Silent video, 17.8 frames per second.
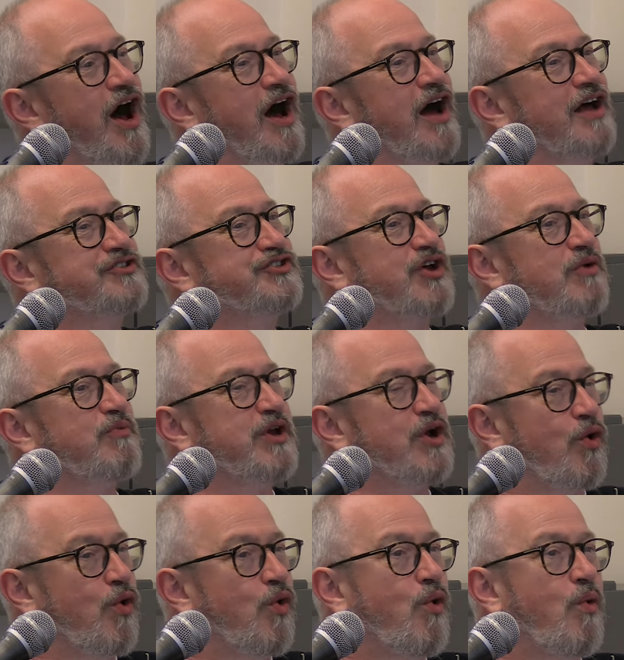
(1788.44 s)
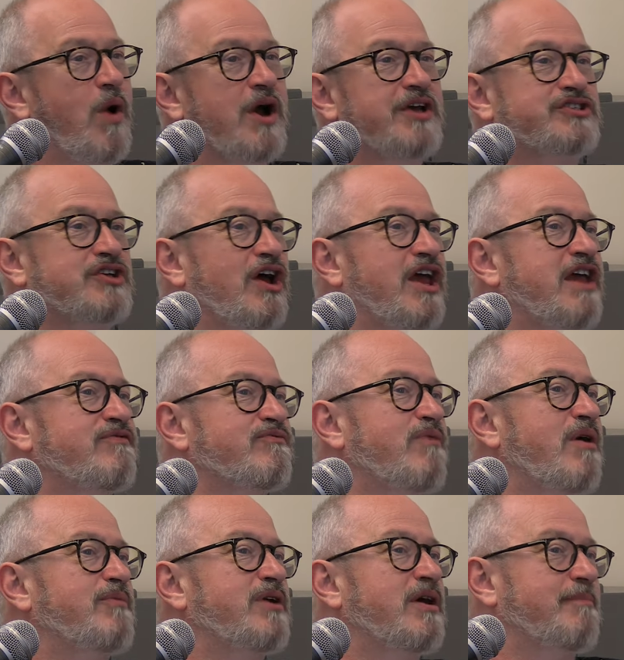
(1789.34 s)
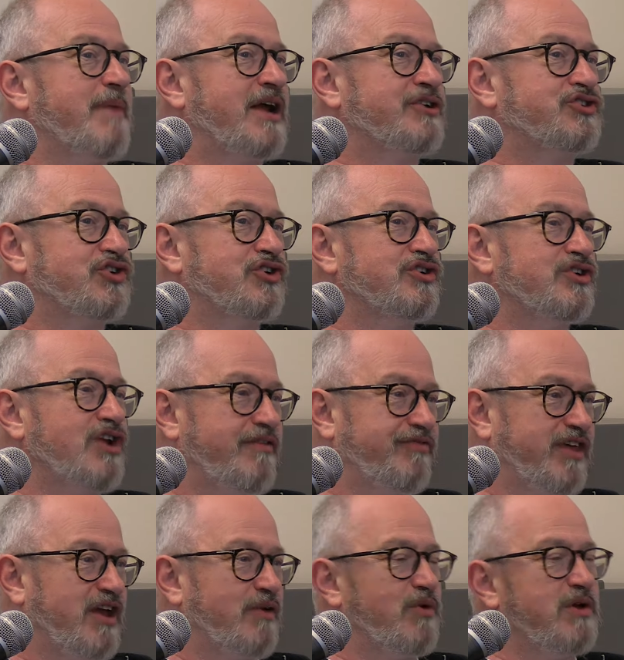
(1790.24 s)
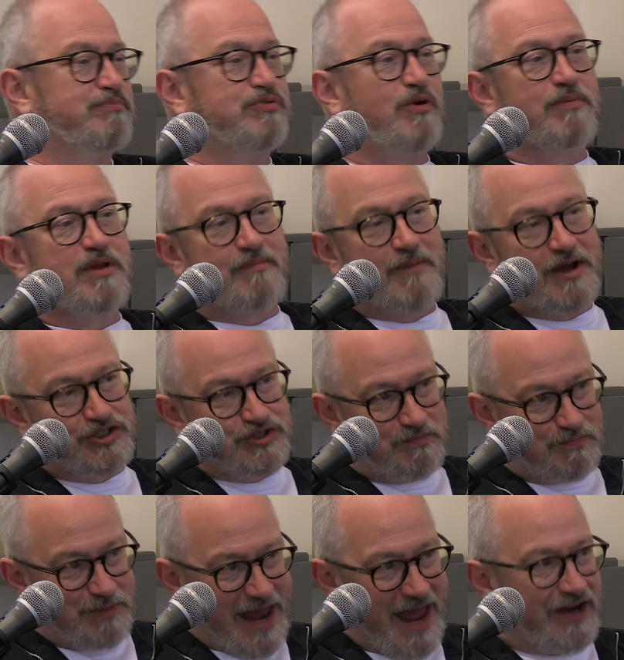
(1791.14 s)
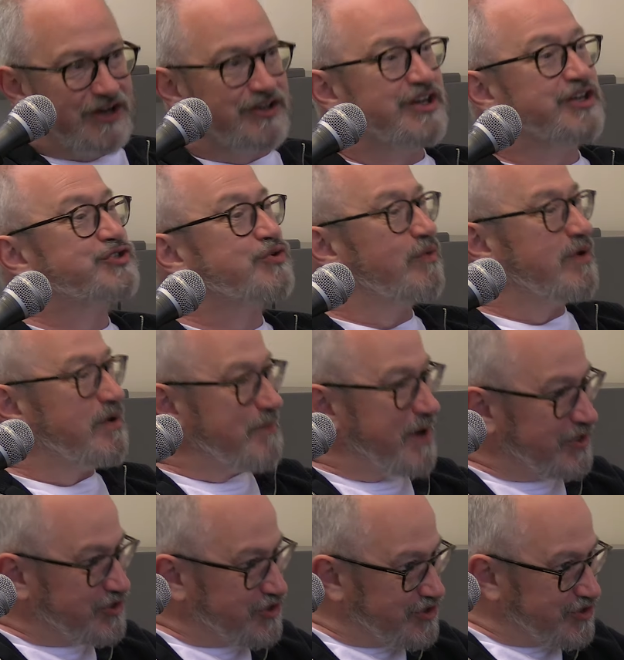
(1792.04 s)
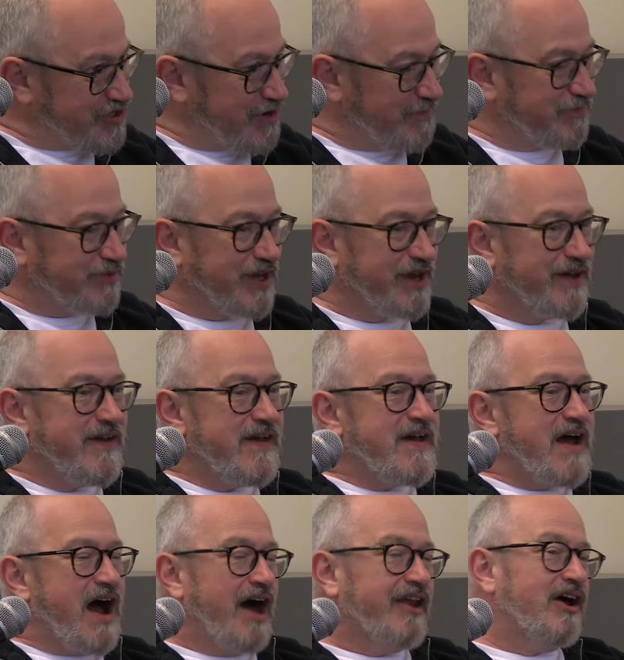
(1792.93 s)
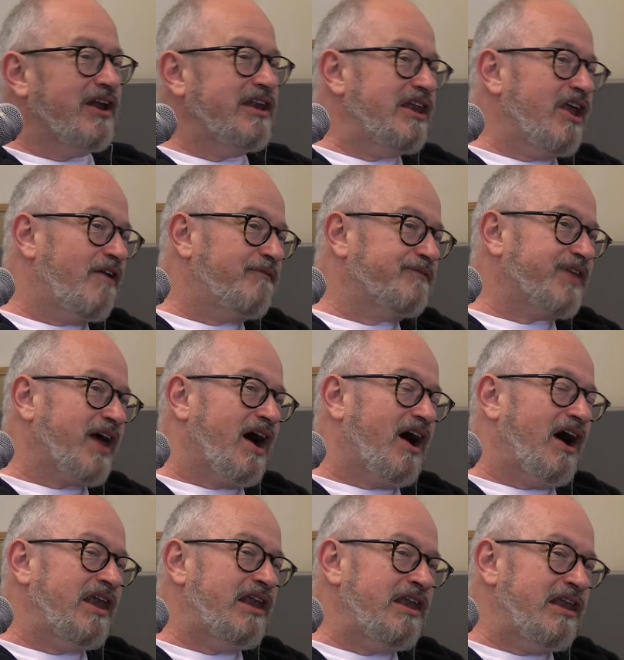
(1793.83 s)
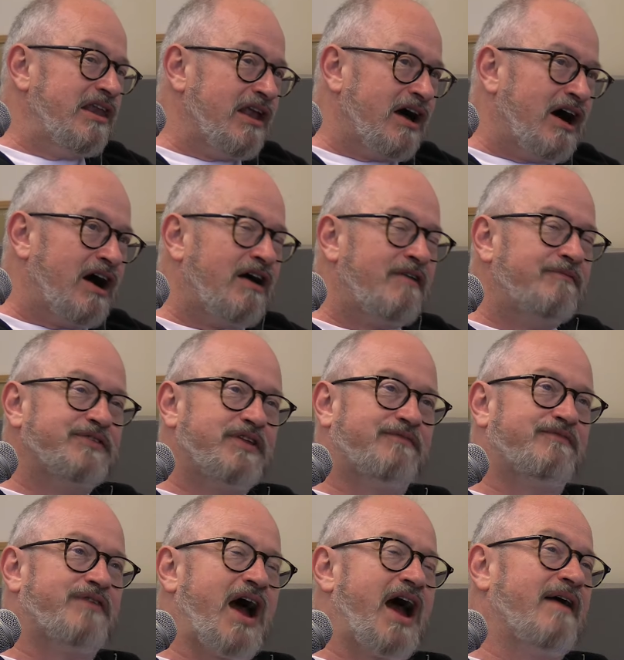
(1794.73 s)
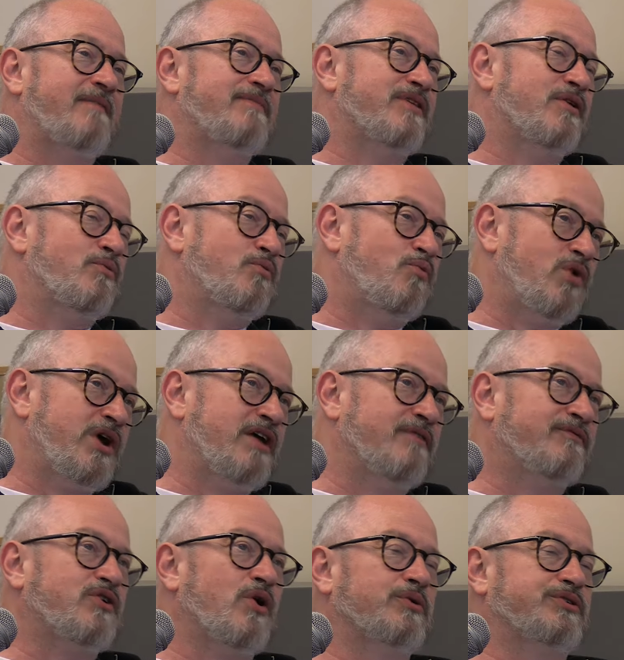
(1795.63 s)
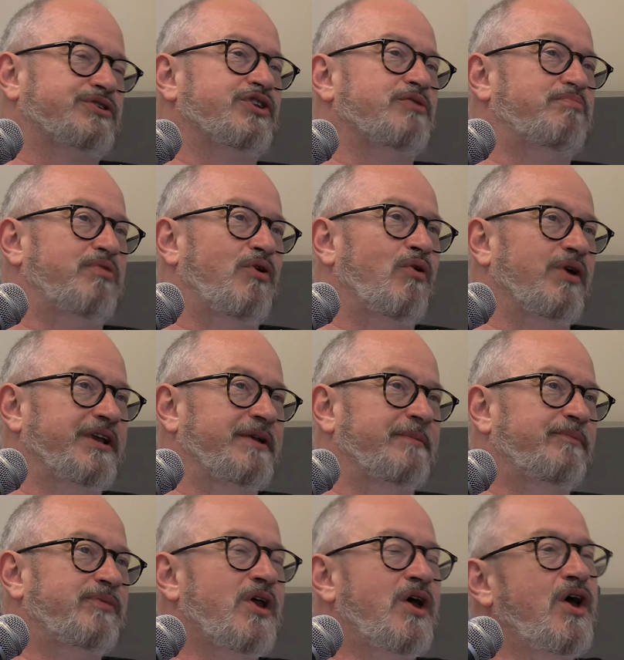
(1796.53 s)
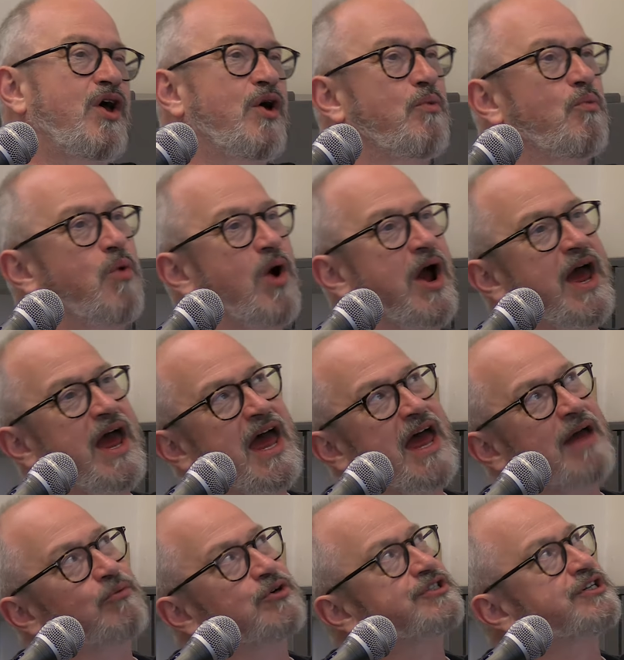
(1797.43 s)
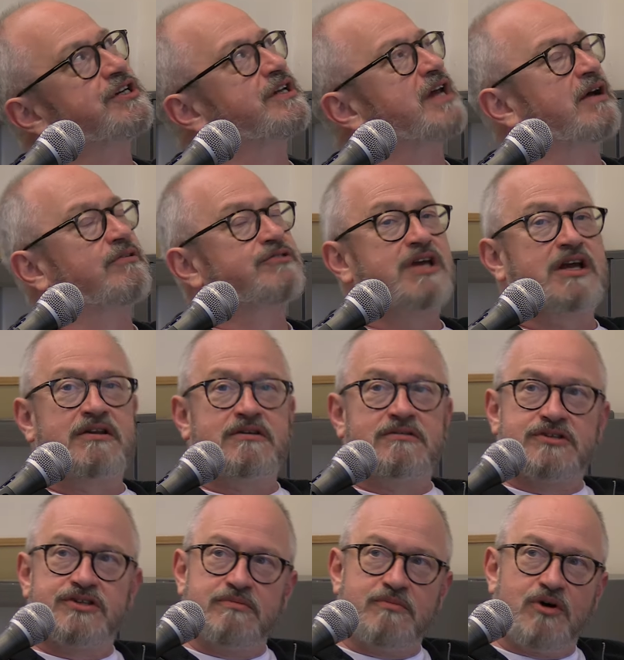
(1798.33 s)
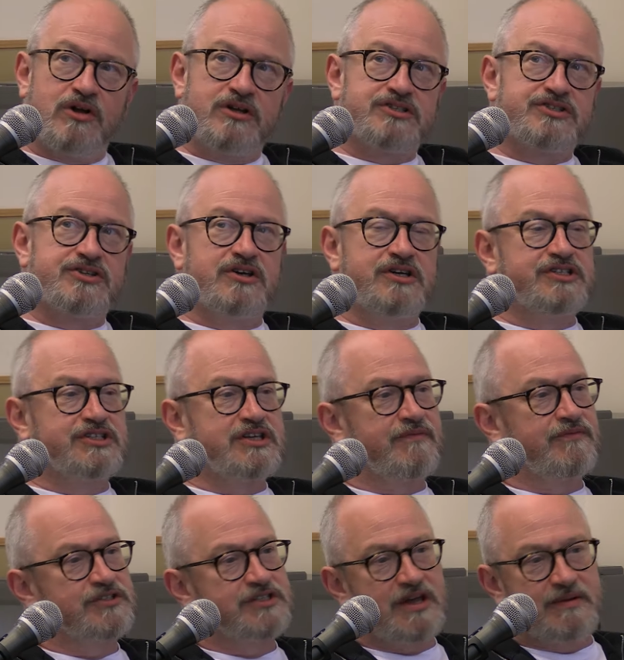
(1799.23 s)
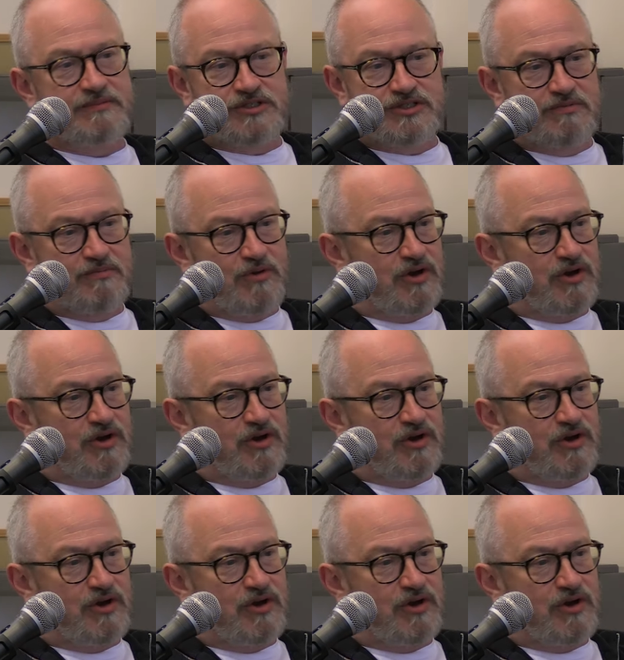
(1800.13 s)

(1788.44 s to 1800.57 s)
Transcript: Uh, so we always, like, even when we imagine nothing, we probably imagine blackness or we imagine something. And I love that. I love the fact that we have got to the point where what's it now 10 to the minus 37 10 to the